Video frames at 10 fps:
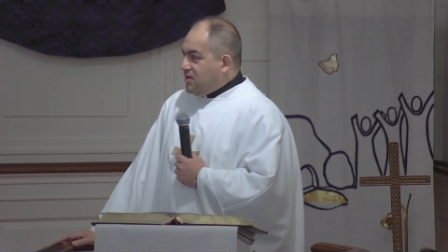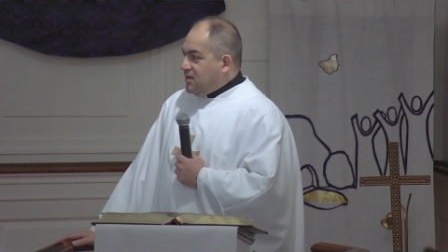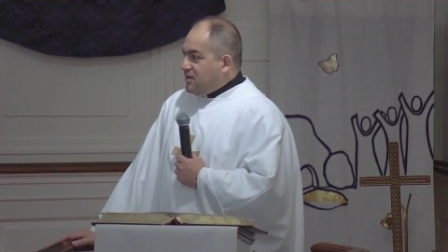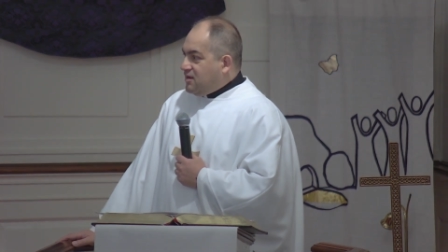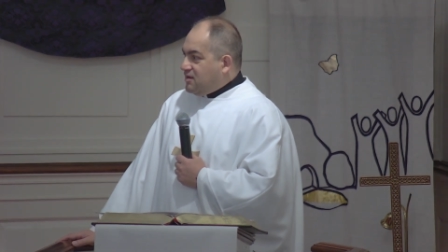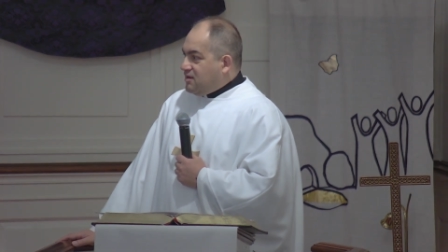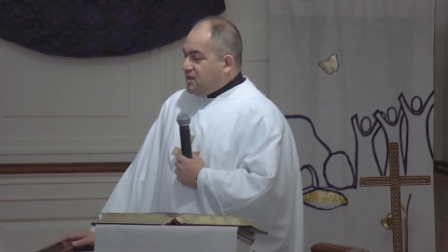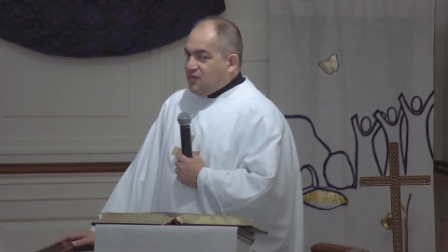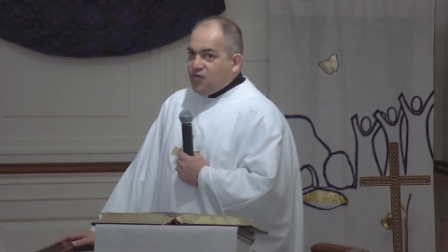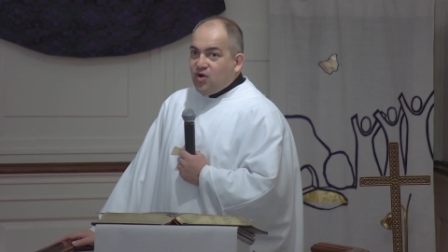
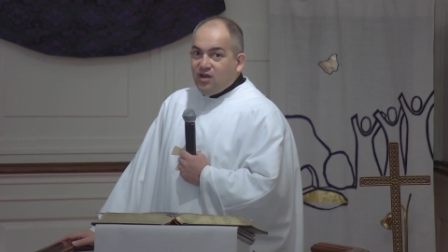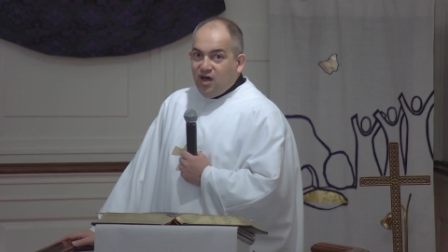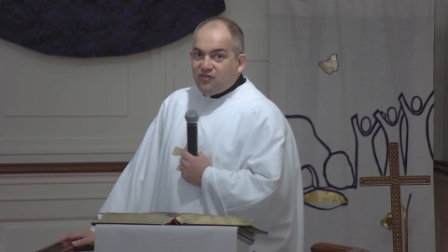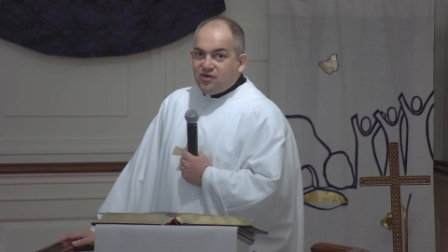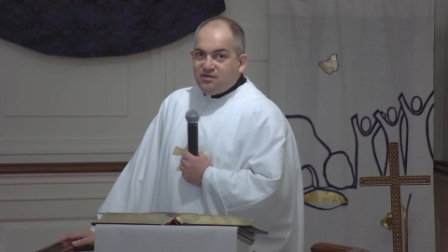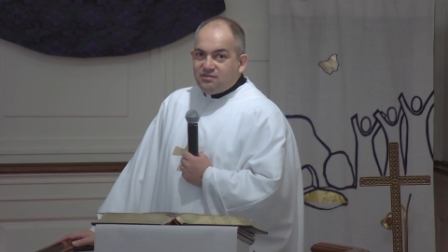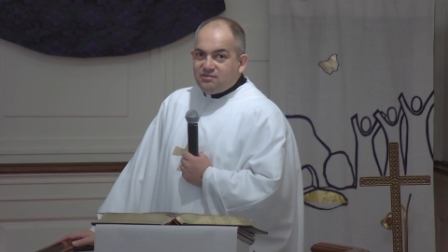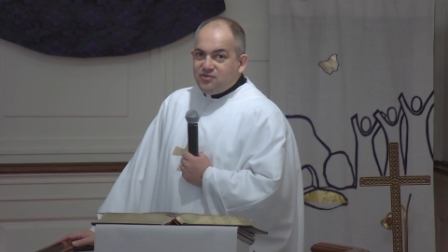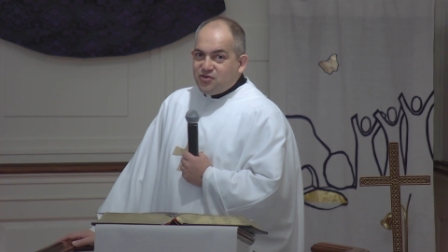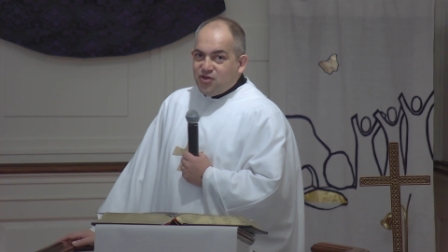But if you're a lover,
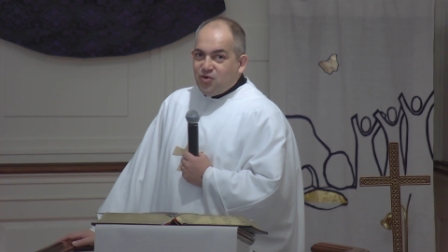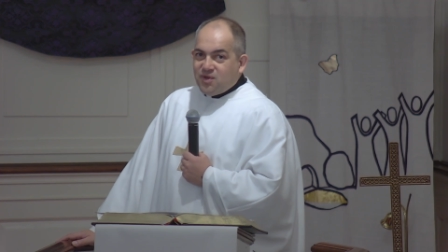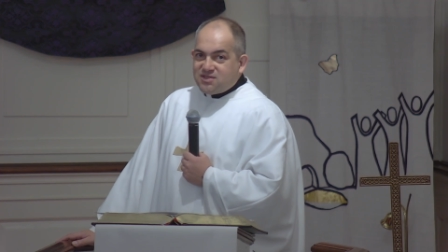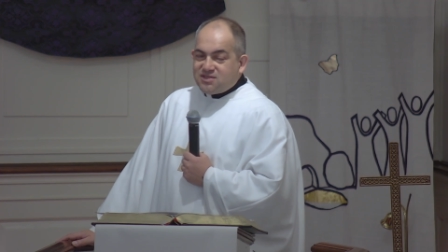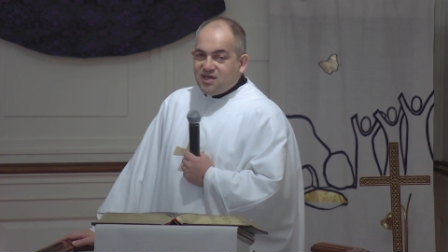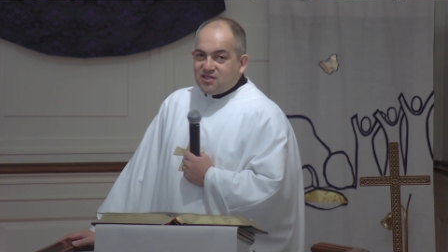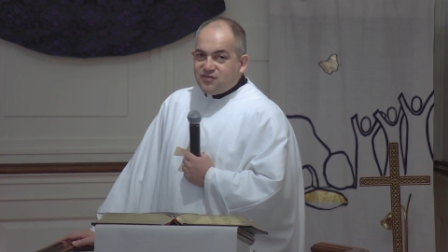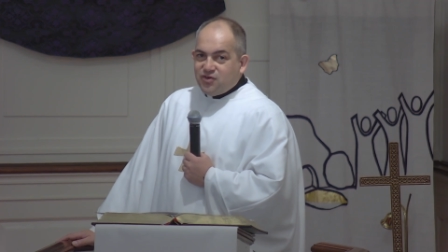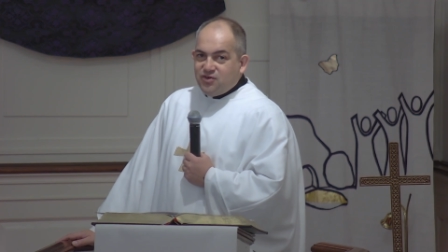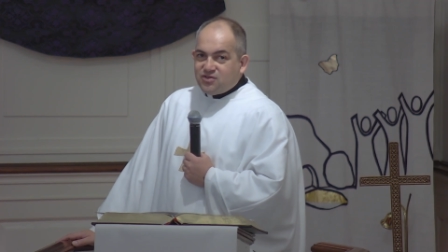you know what state
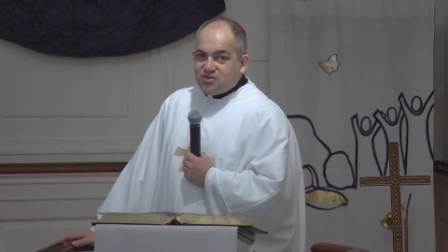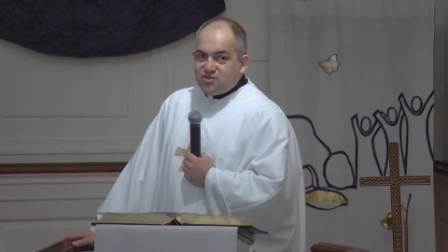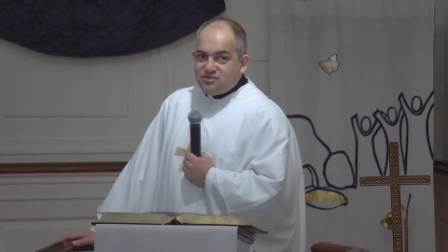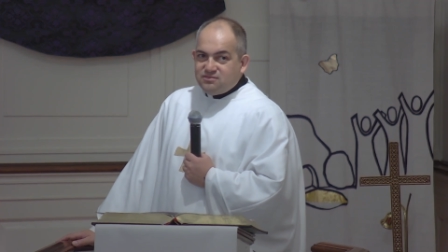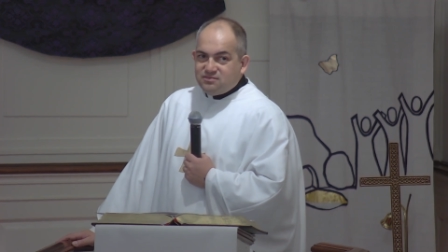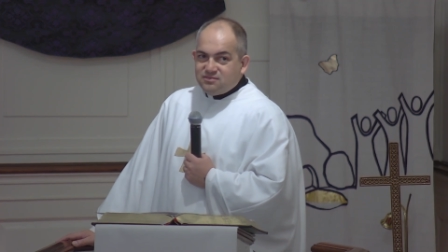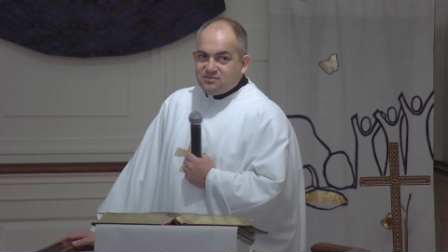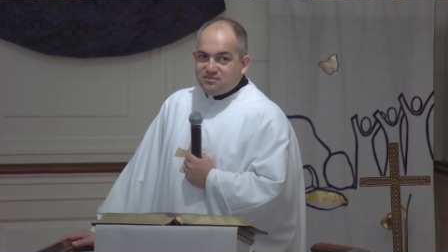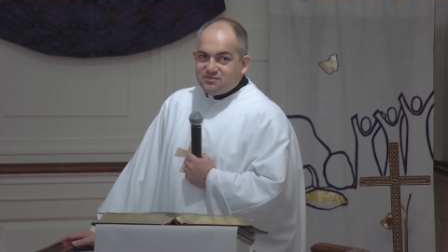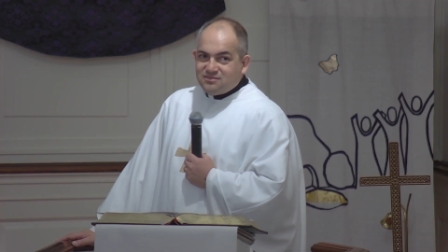is for you, don't you?
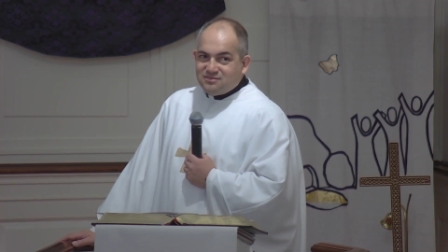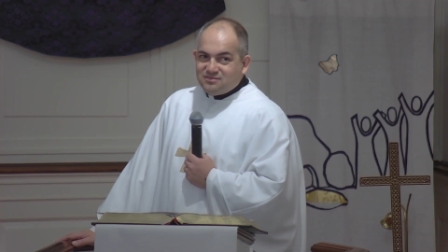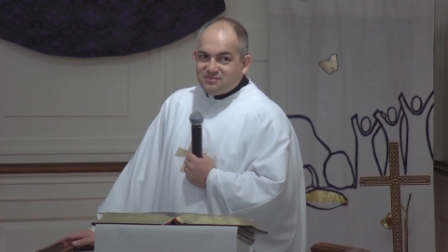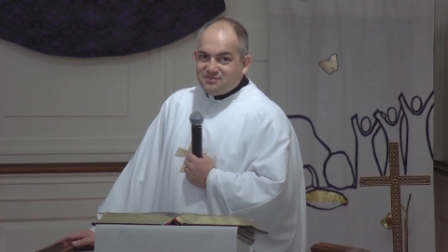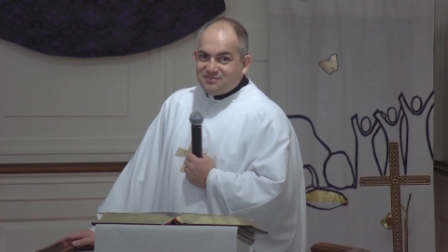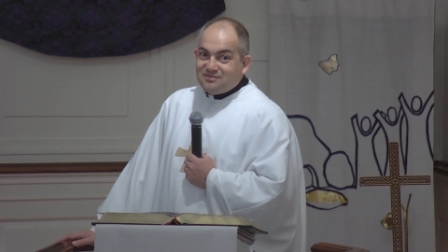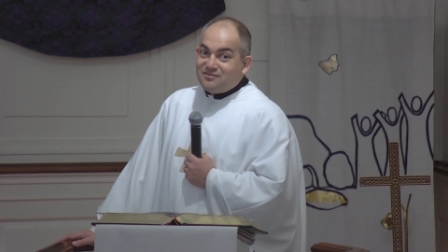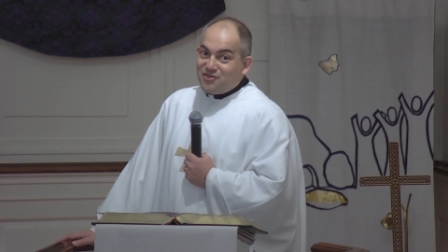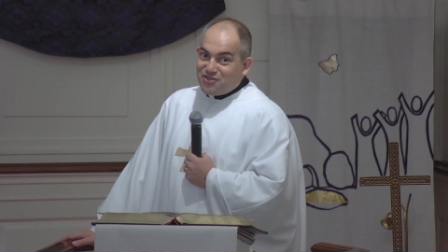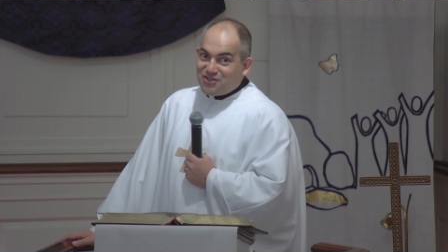
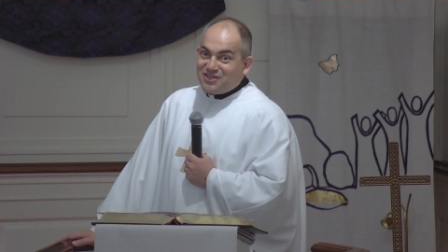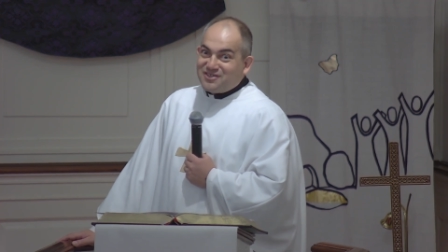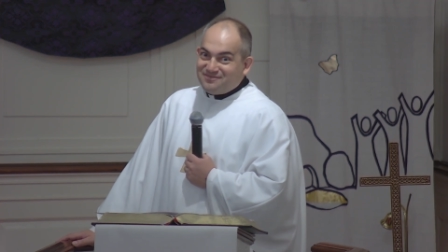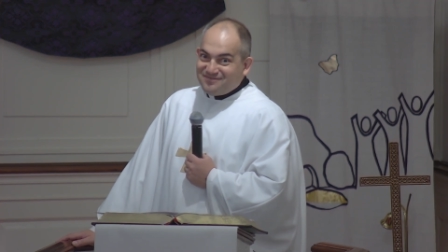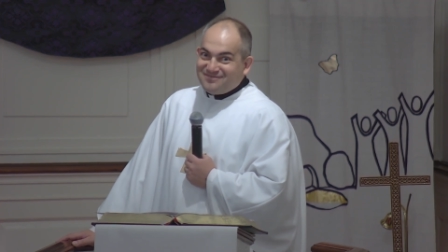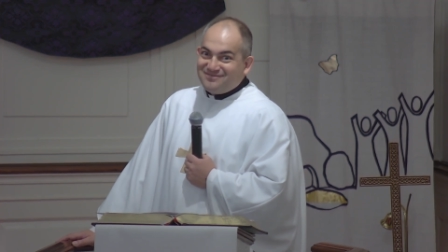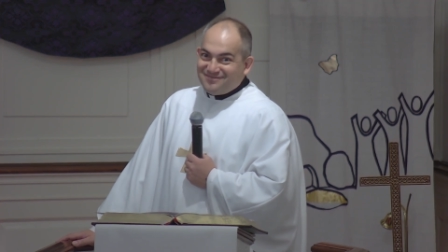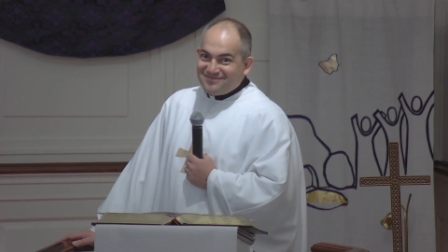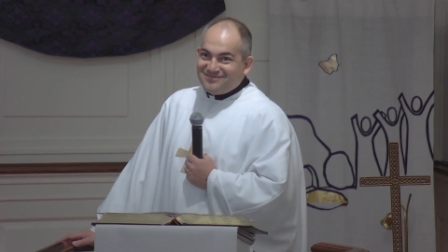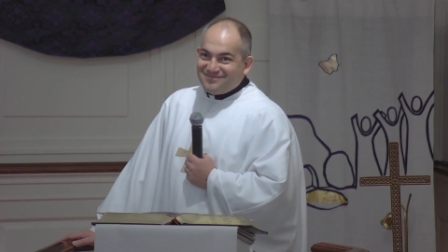Virginia.
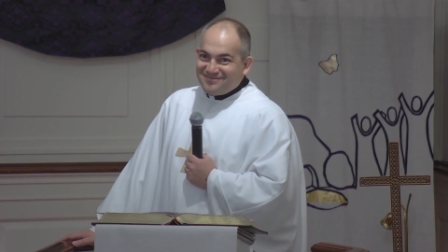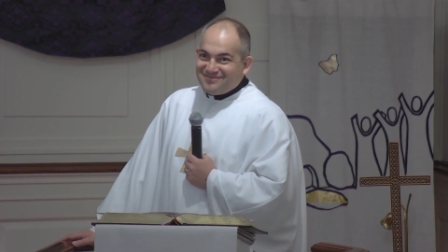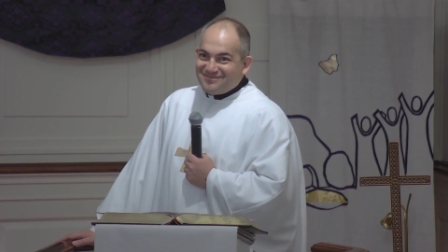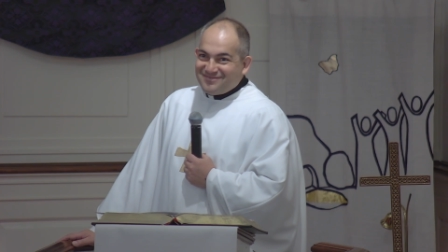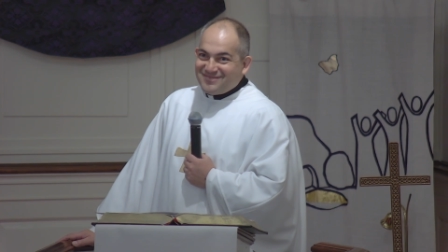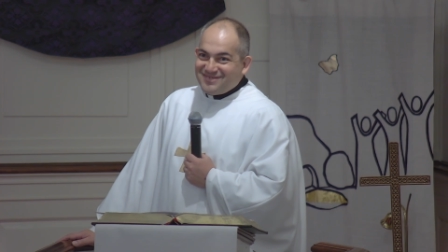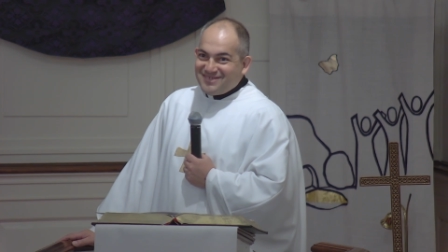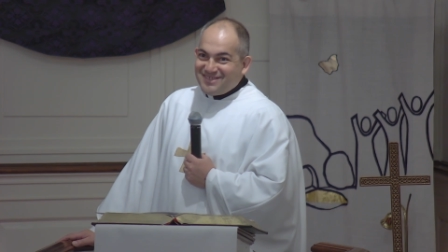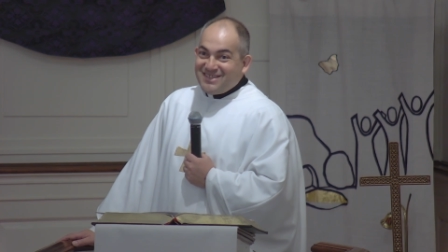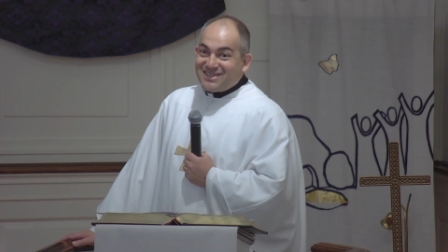
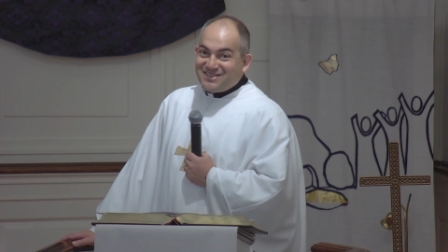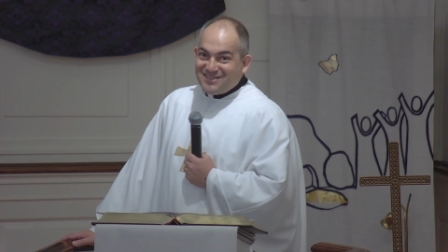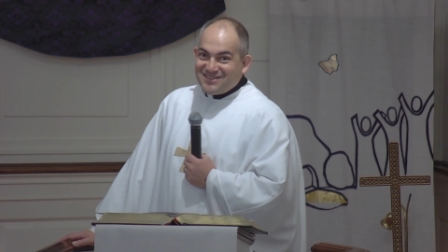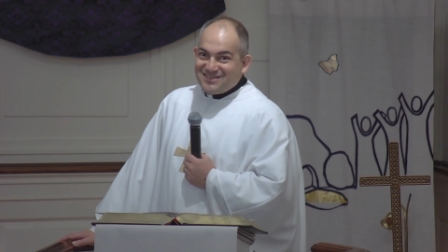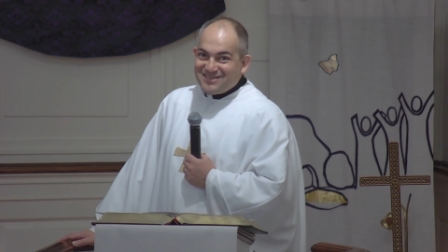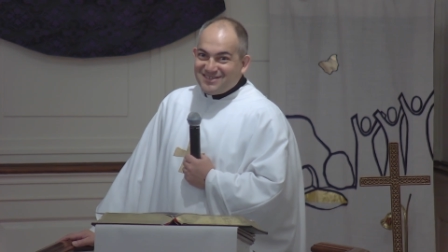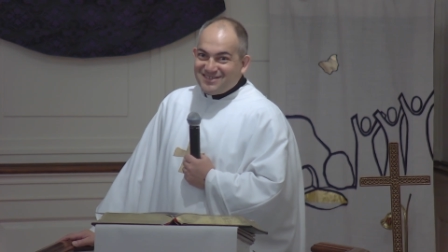Sticks.